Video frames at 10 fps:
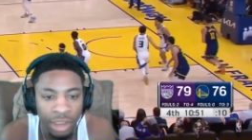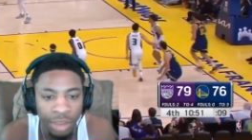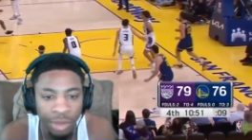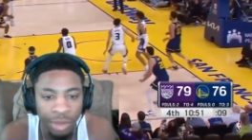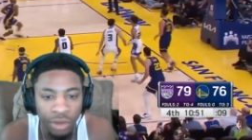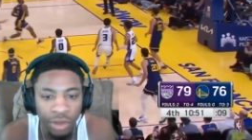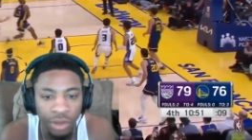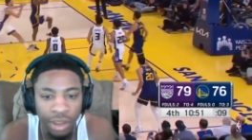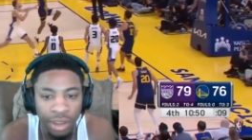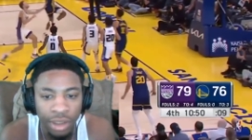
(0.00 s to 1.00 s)

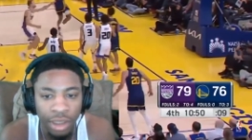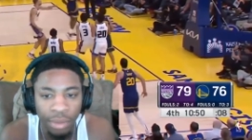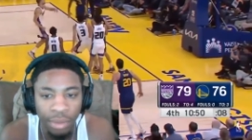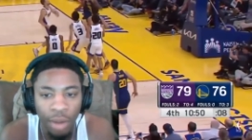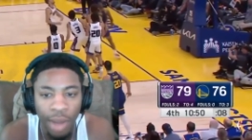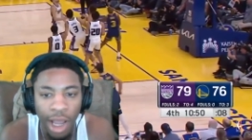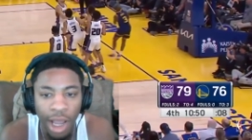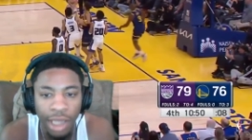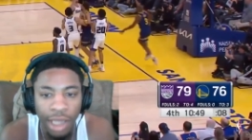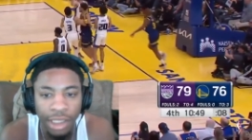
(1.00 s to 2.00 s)
CP3, the blow
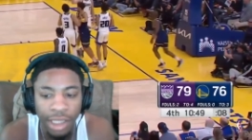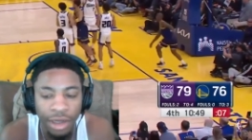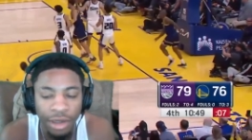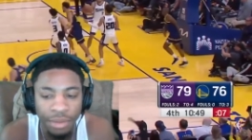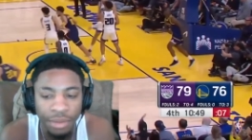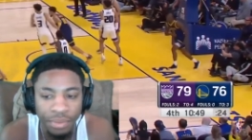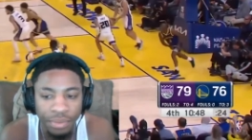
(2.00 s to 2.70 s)
by, good layup.